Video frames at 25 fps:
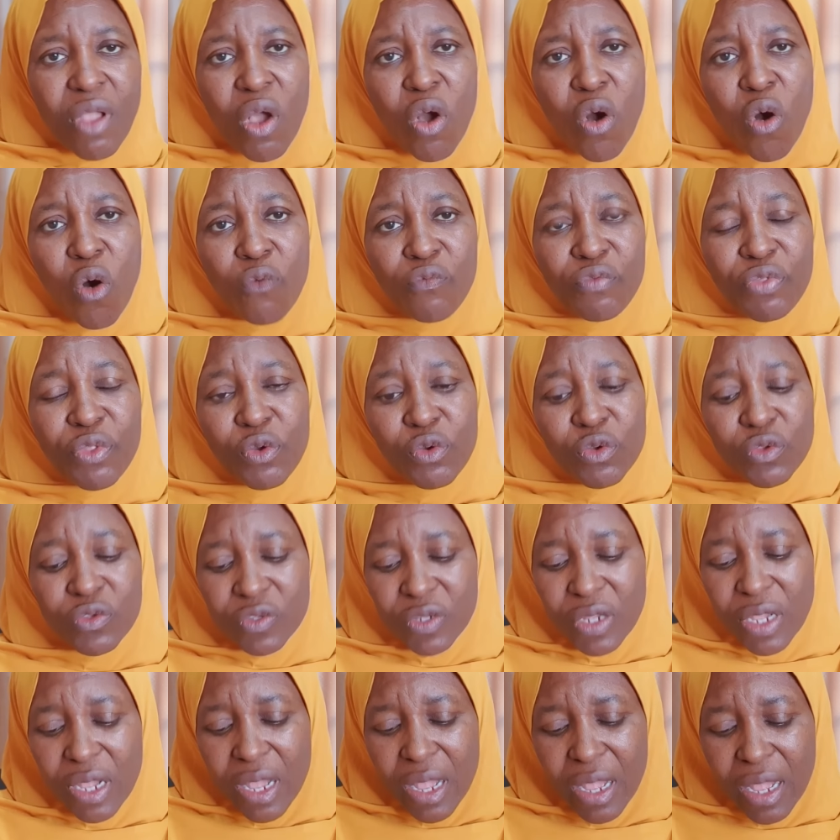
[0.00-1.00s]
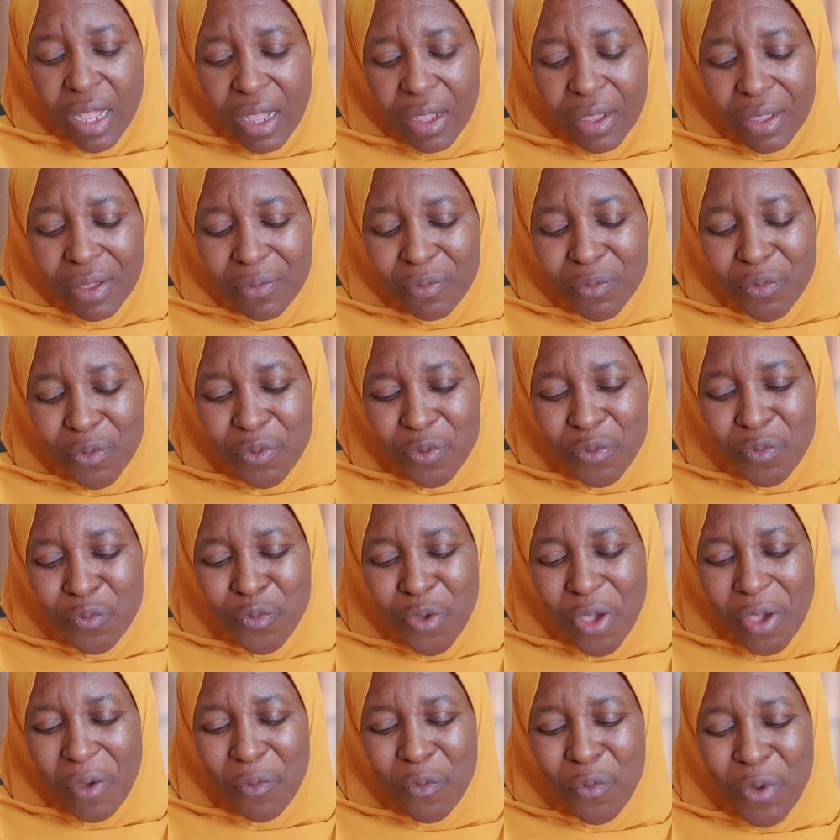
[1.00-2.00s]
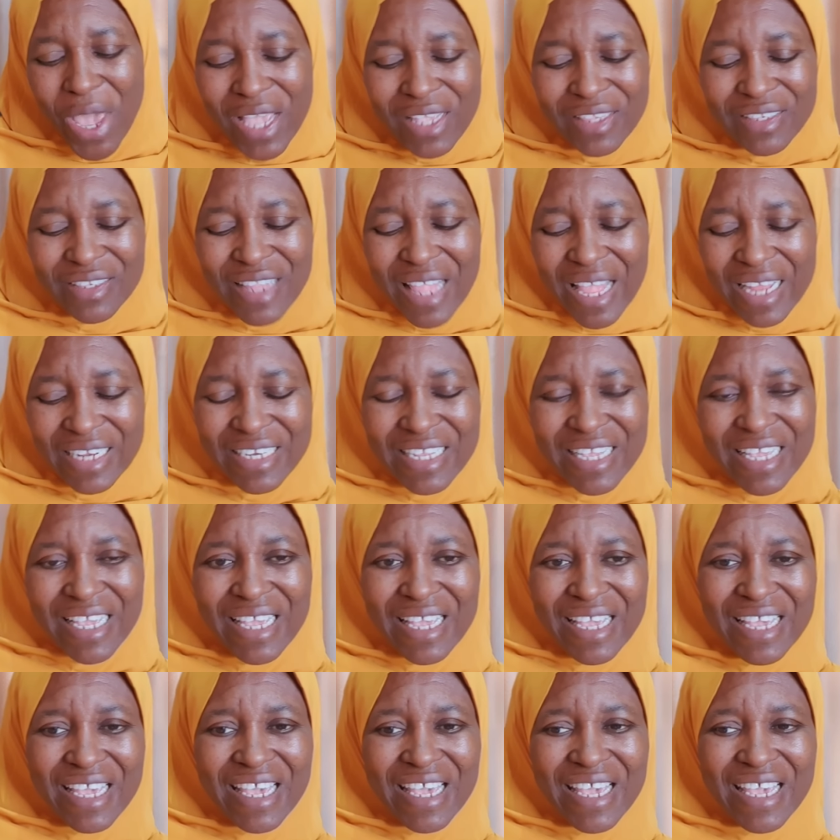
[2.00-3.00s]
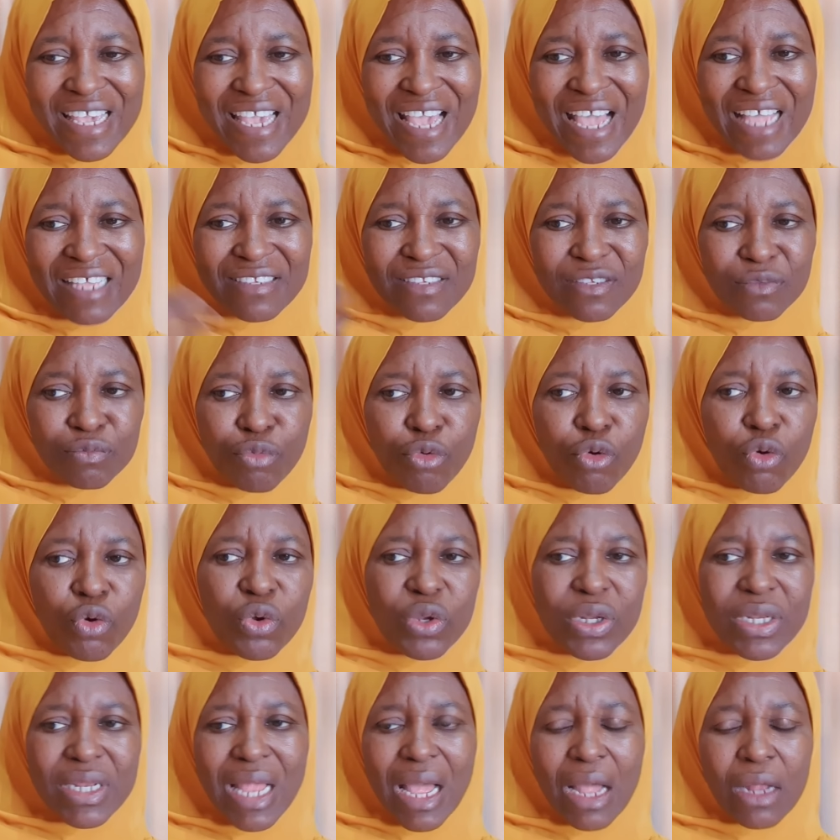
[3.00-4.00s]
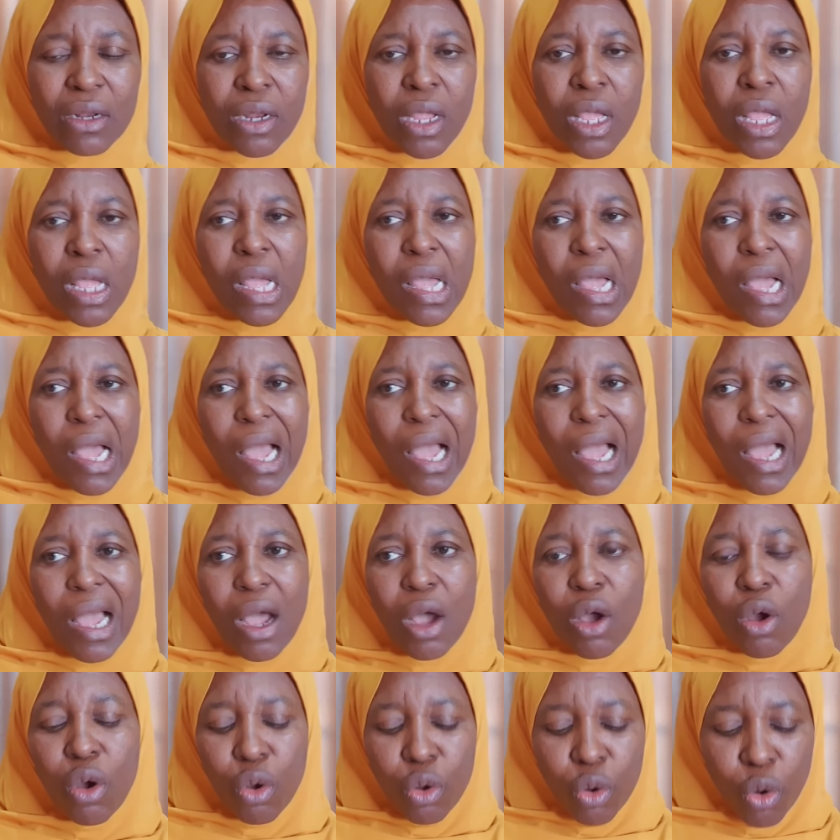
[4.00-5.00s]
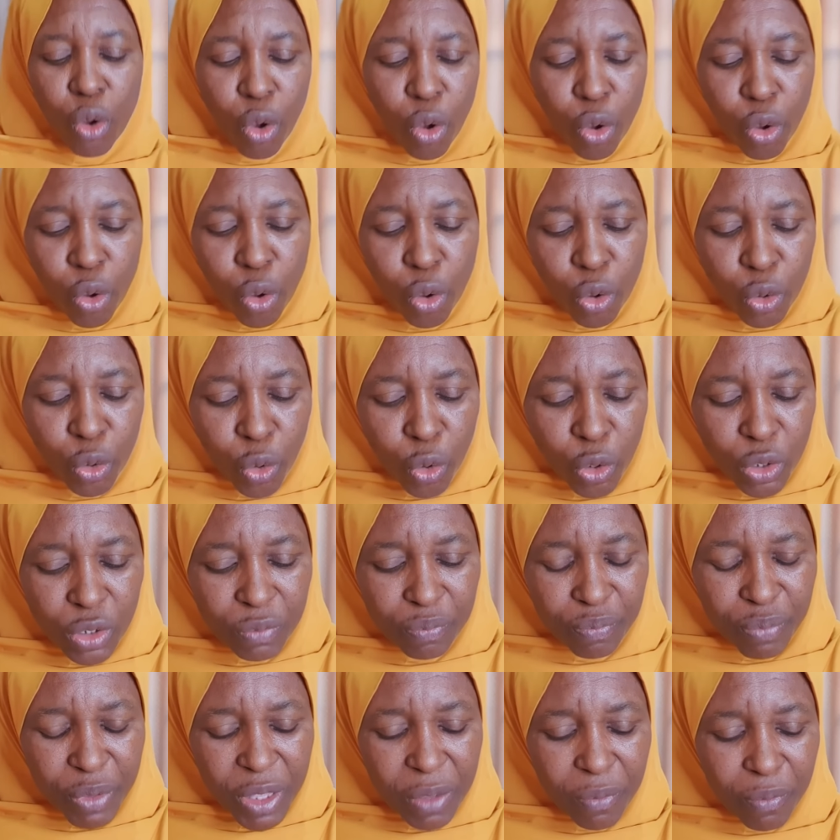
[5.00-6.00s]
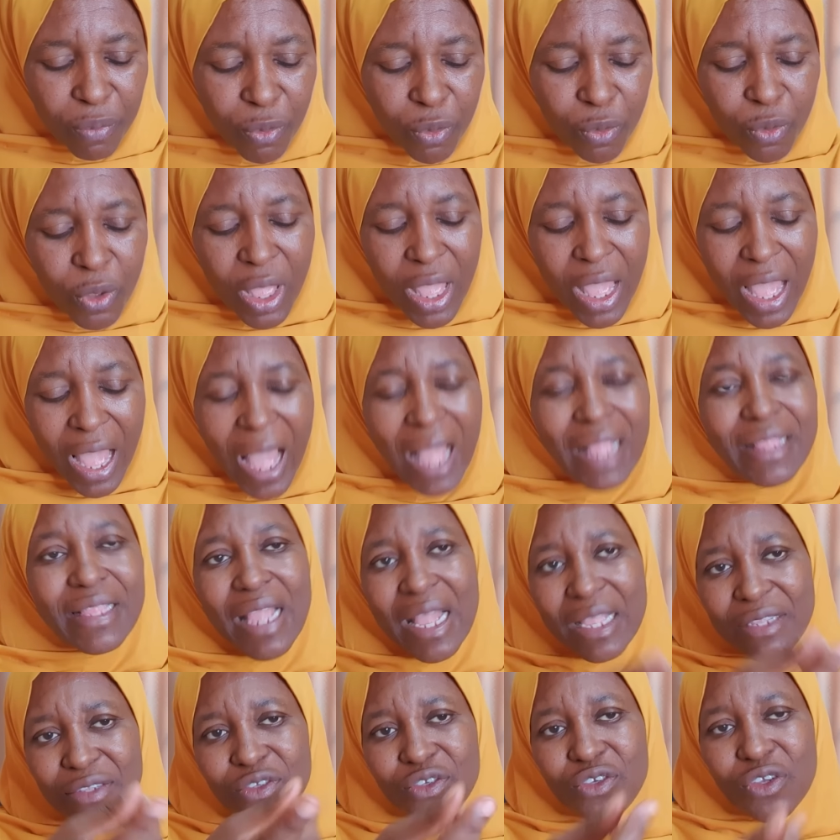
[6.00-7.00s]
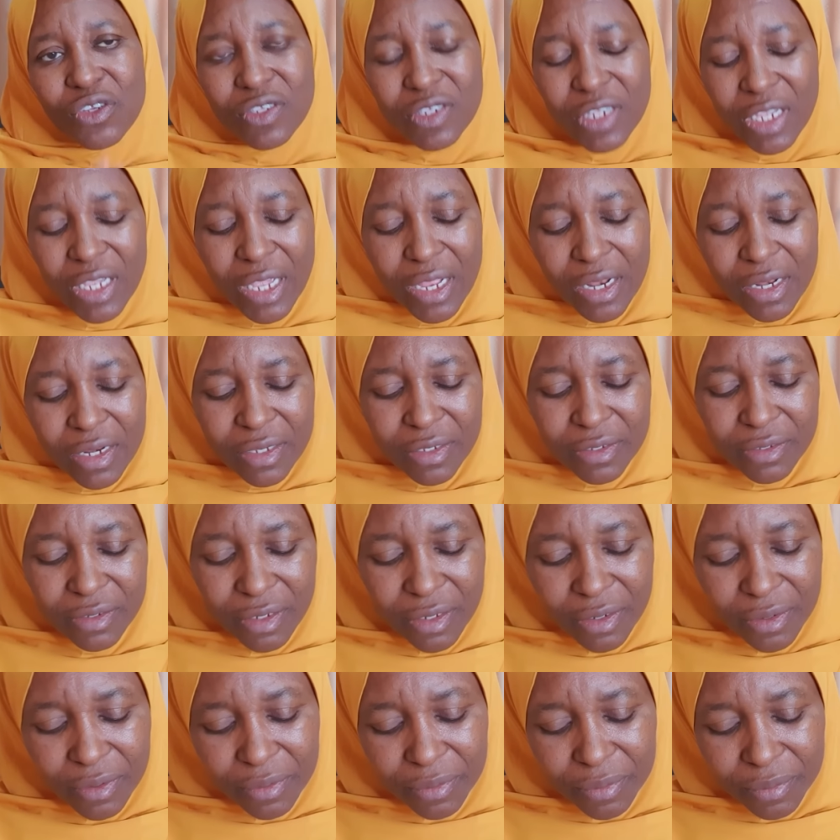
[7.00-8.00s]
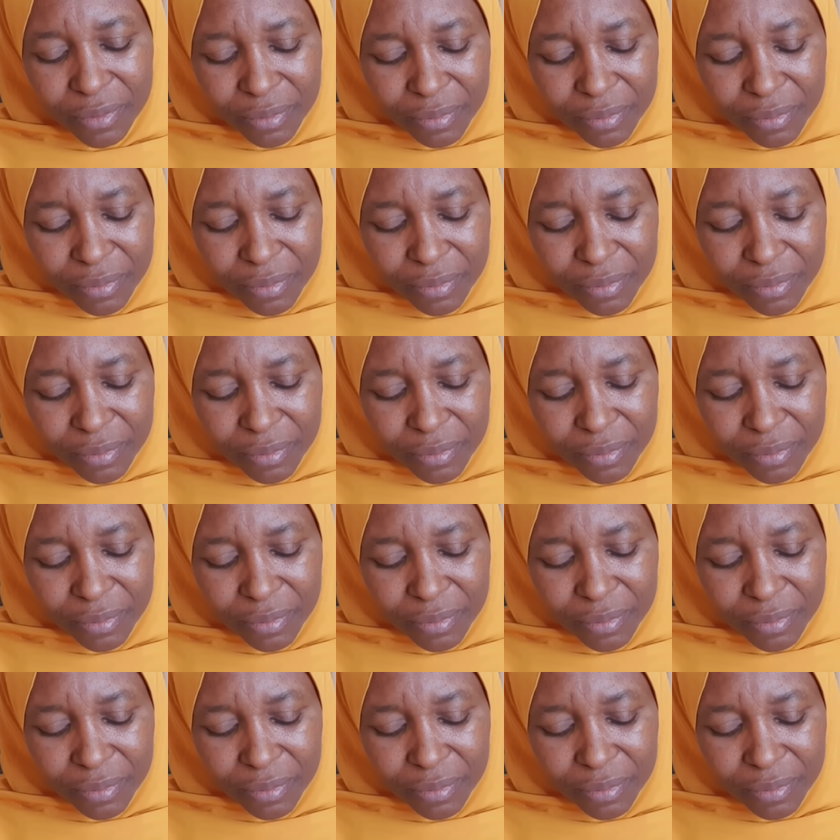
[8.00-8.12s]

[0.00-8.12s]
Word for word: of those uh, ways that he, he has spoken down uh, or, or, or on people. And, and just take a listen.